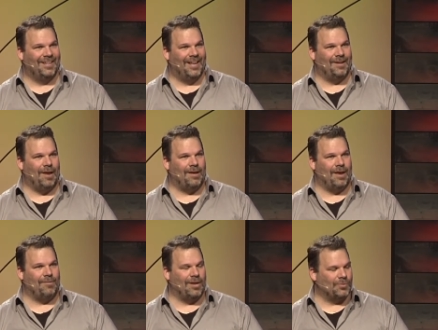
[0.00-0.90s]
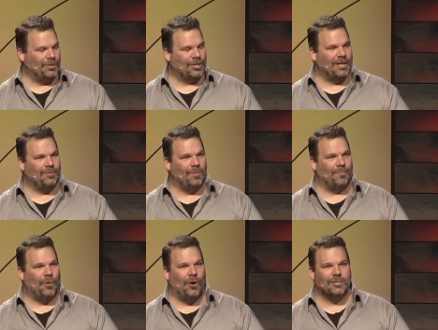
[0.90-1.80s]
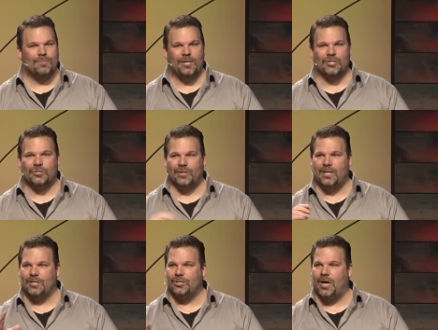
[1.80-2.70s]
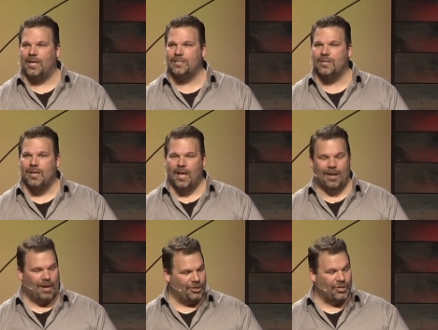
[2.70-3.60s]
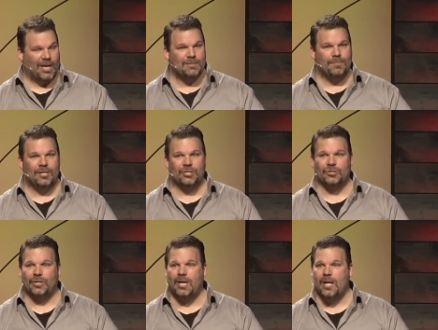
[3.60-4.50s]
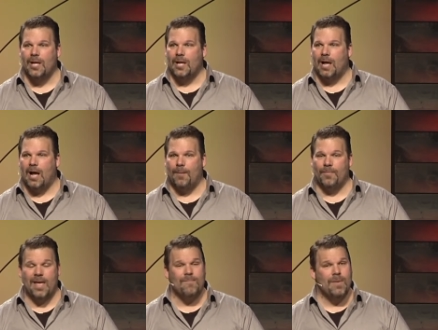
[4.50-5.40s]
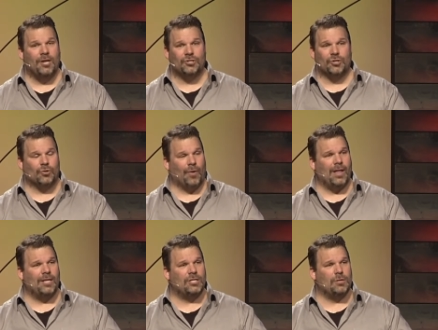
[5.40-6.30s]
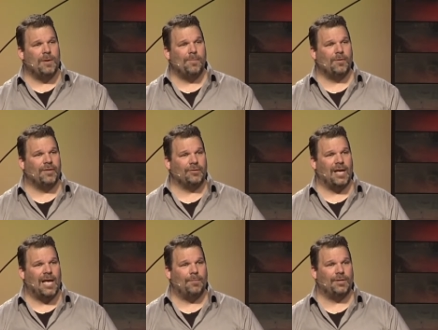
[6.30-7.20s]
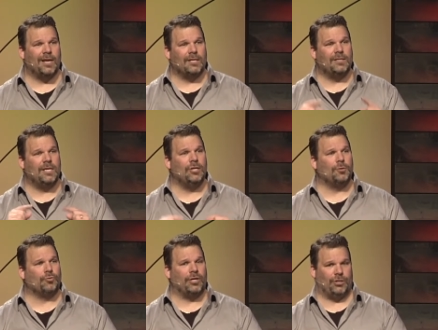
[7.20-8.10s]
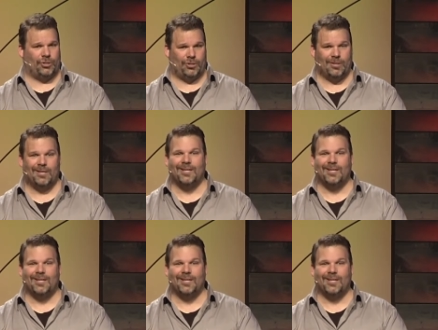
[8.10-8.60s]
And, and, and, as we look at Paul's ministry and John's, and, and John's ministry, um, they ministered greatly to the people of their day, but they continue to preach